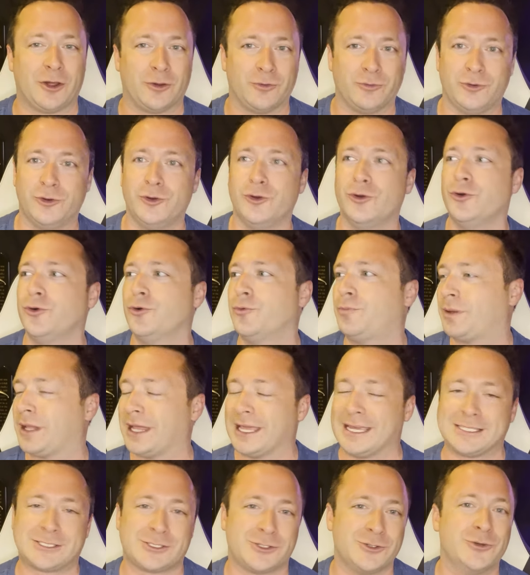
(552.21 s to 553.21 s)
new
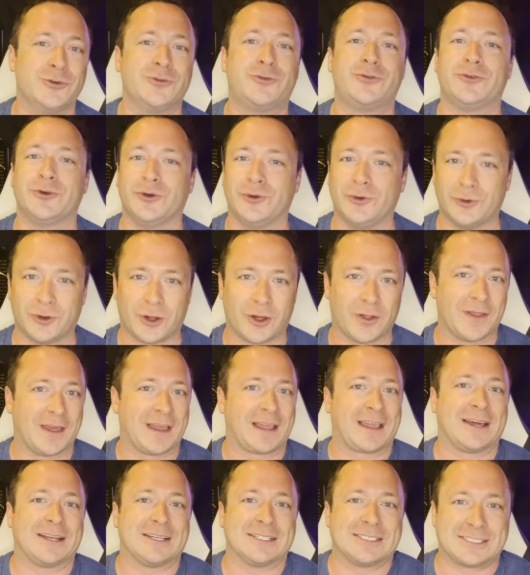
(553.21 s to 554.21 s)
place, new food, all
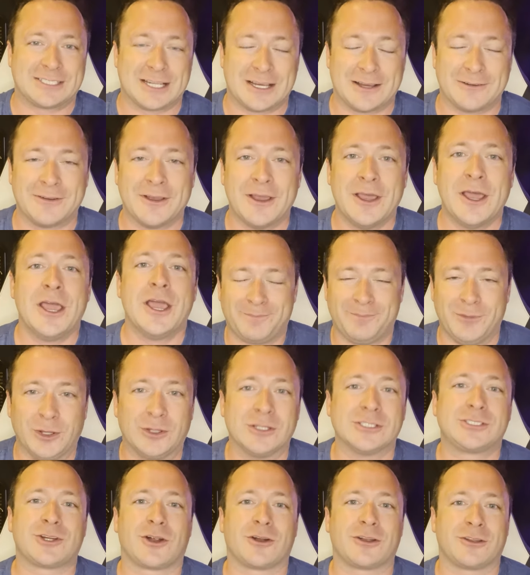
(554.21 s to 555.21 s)
that kind of stuff, you
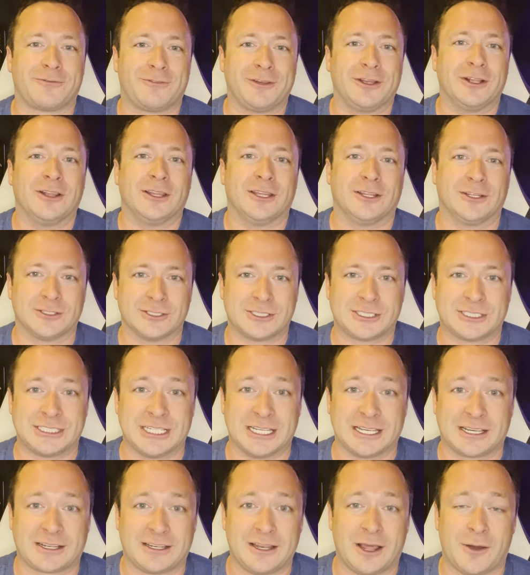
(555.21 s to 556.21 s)
can start to feel a little sick.